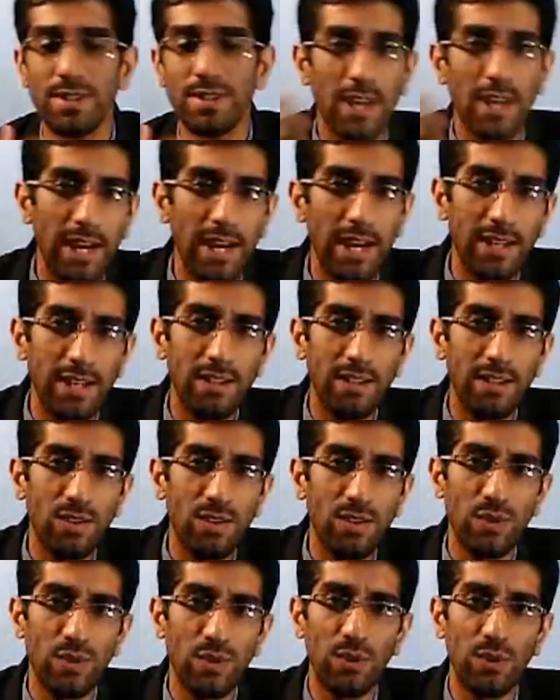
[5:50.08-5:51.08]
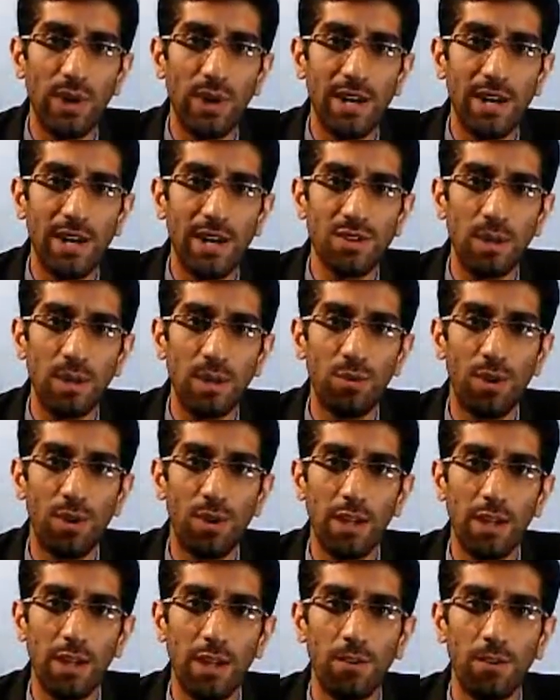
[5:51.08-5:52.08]
decided to actually
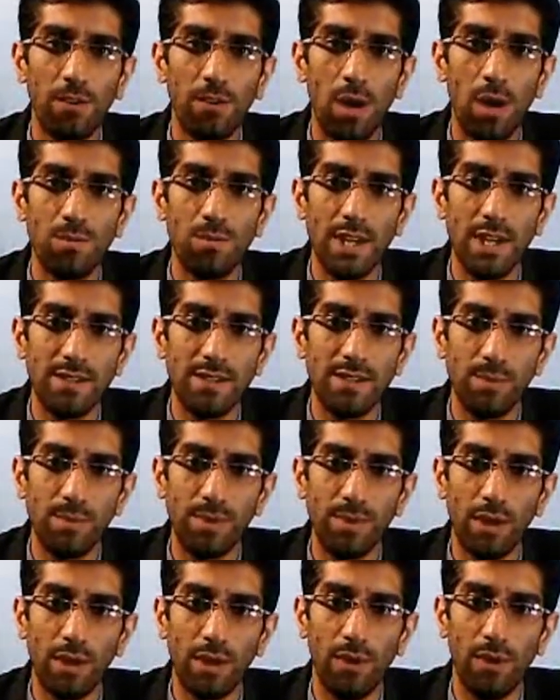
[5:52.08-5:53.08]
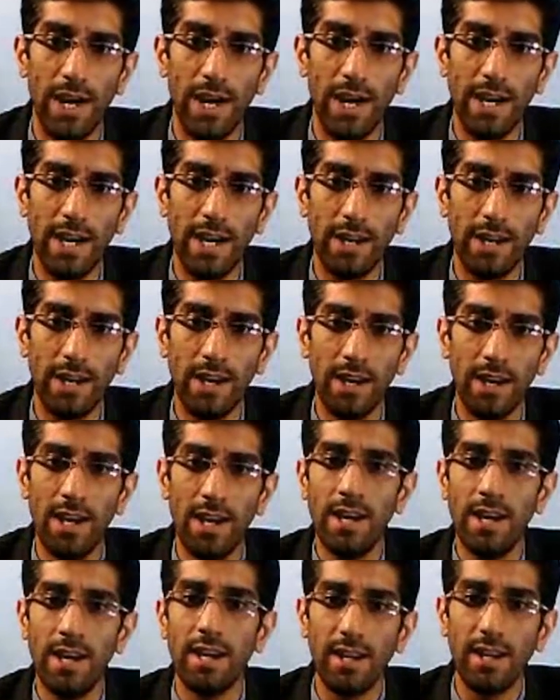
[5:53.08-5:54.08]
pull out from JCPOA.
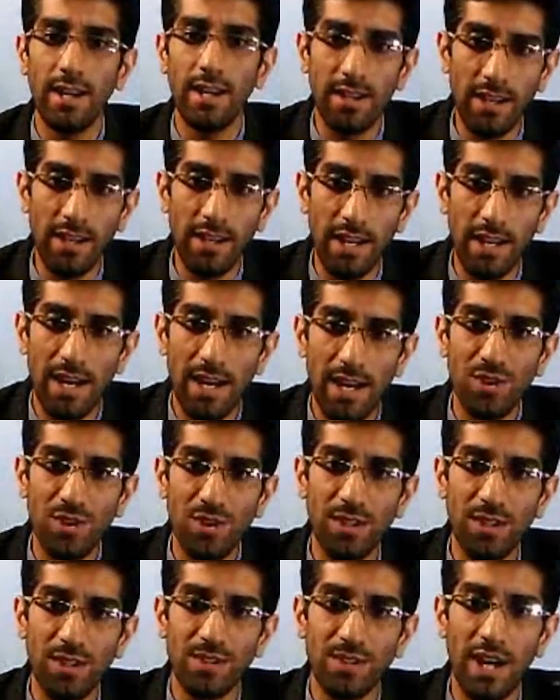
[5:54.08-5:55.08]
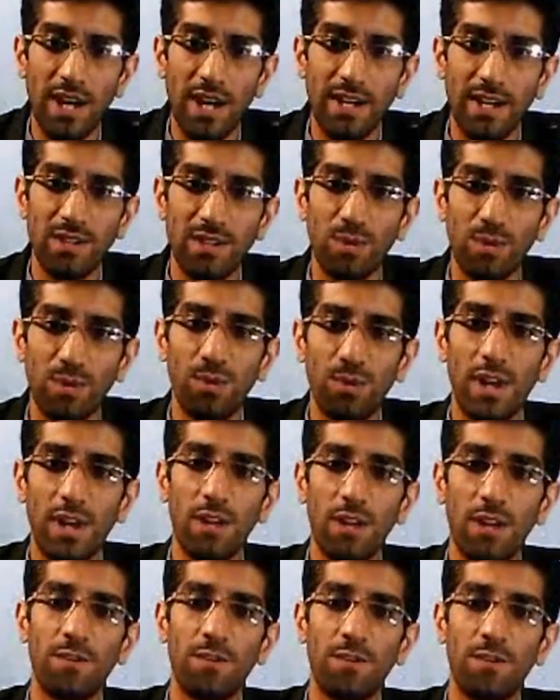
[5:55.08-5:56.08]
He actually decided to
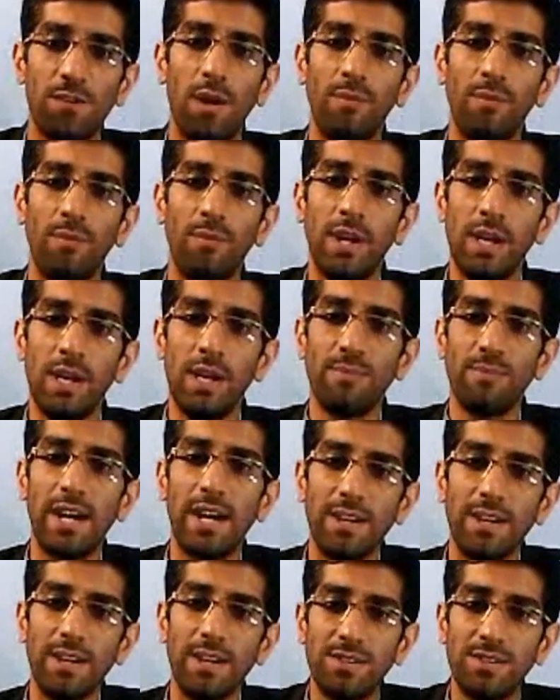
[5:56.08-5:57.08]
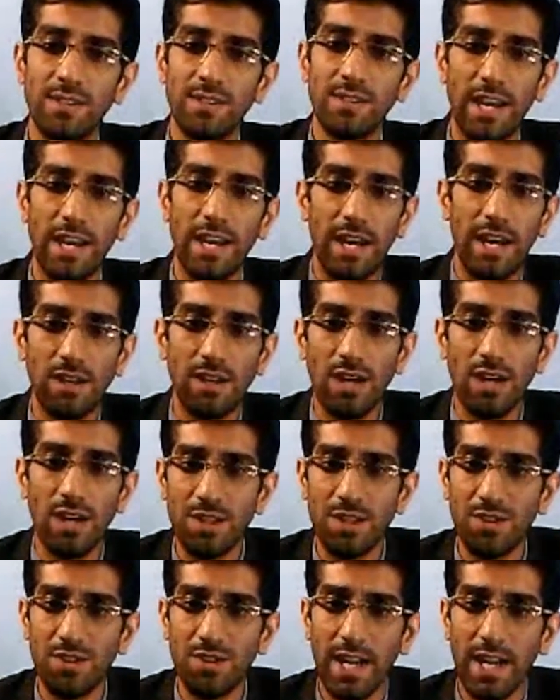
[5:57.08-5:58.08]
pull out from Paris
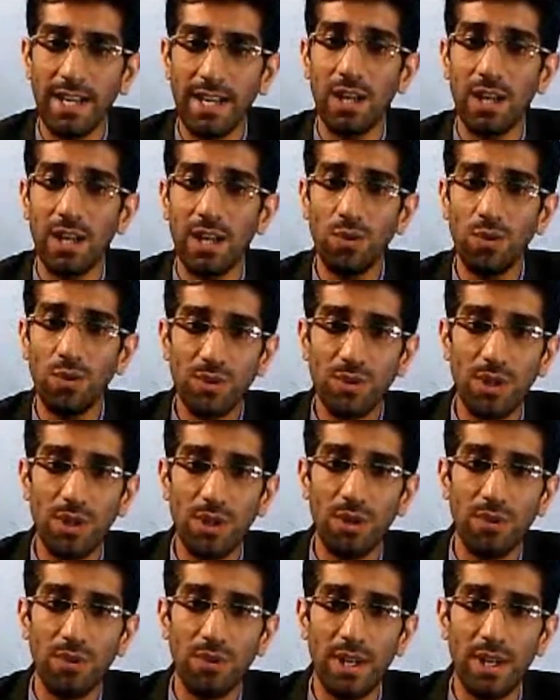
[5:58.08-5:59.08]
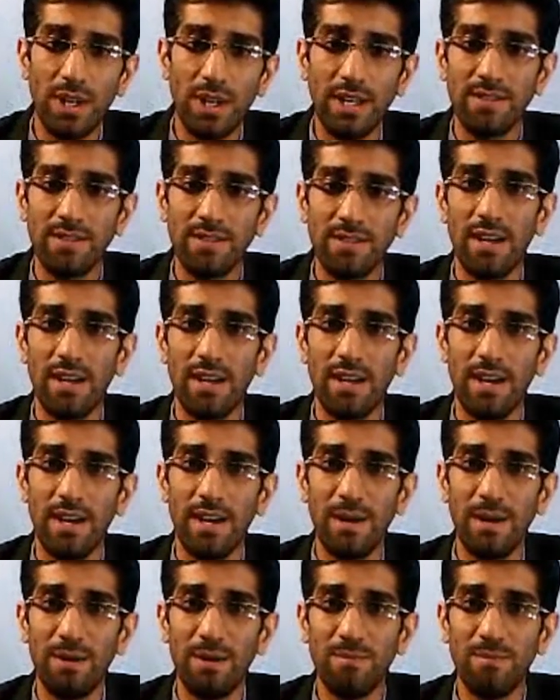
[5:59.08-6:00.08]
contract, and also he
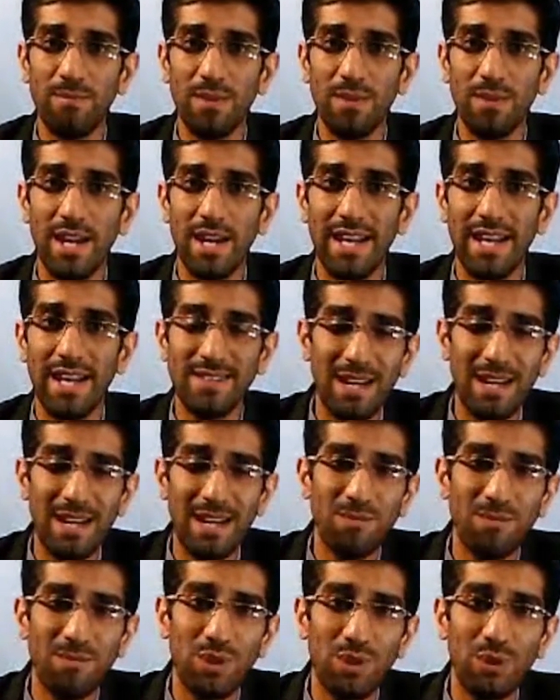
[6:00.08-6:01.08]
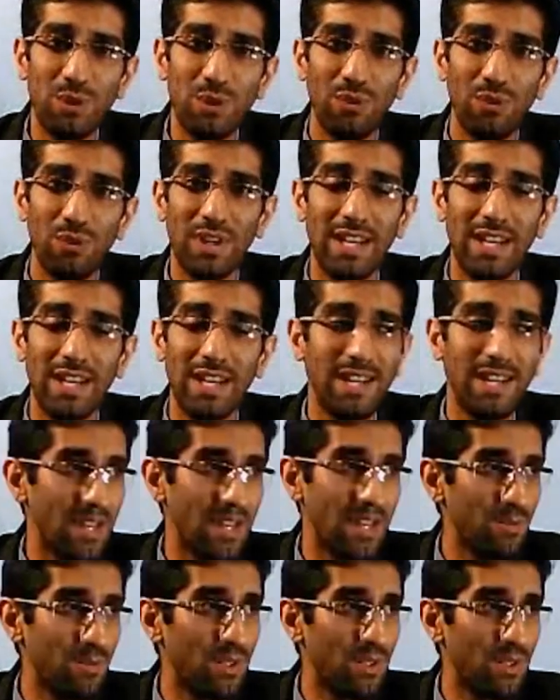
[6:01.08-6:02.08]
attempted
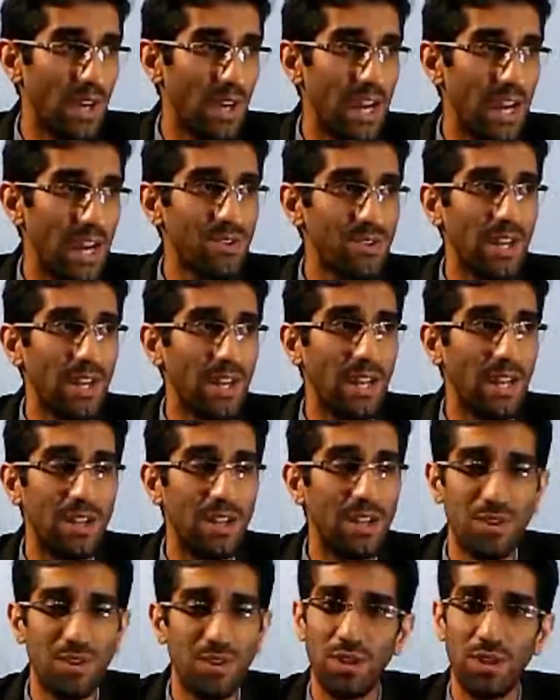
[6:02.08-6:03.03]
to actually